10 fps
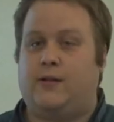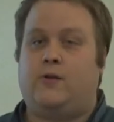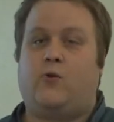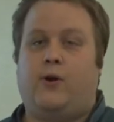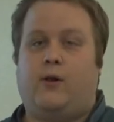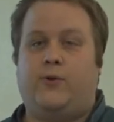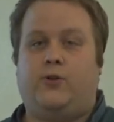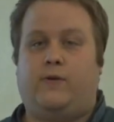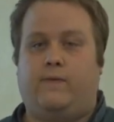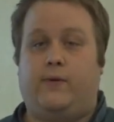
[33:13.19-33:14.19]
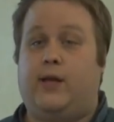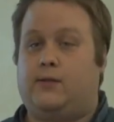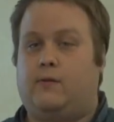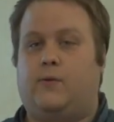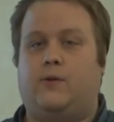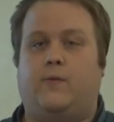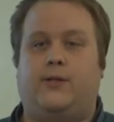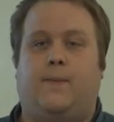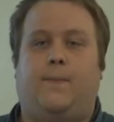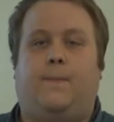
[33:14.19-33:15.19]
in the tutorial, which you can, yes, what's, what's up?